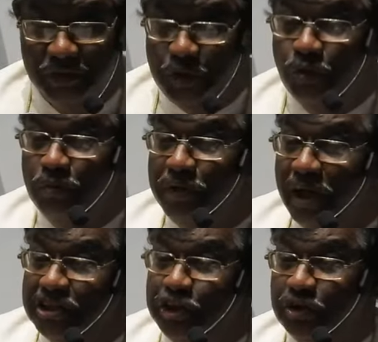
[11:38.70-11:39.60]
You will be
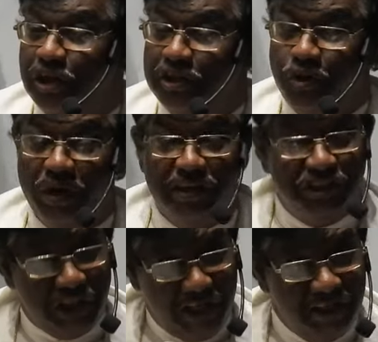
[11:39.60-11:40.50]
assured that you are a
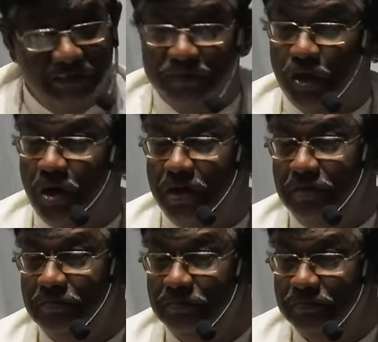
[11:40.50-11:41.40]
child of
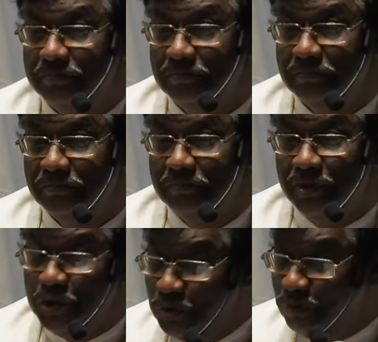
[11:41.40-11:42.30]
God.
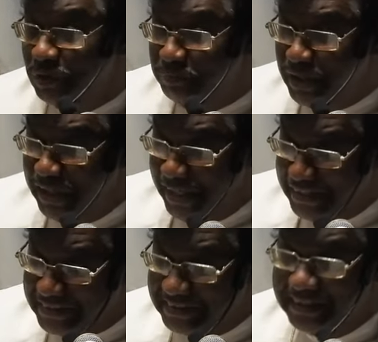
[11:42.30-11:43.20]
You will be
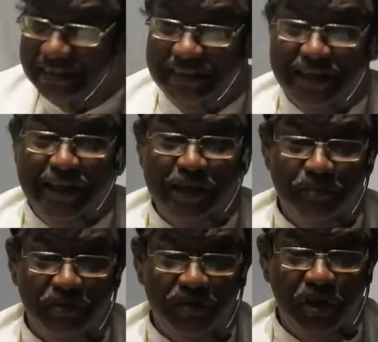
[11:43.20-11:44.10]
inside the
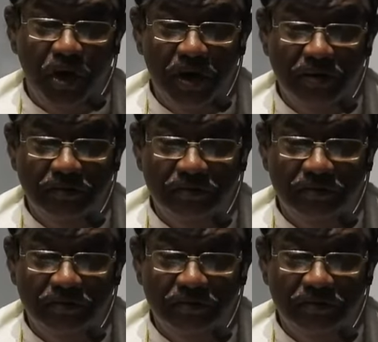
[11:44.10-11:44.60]
kingdom of God.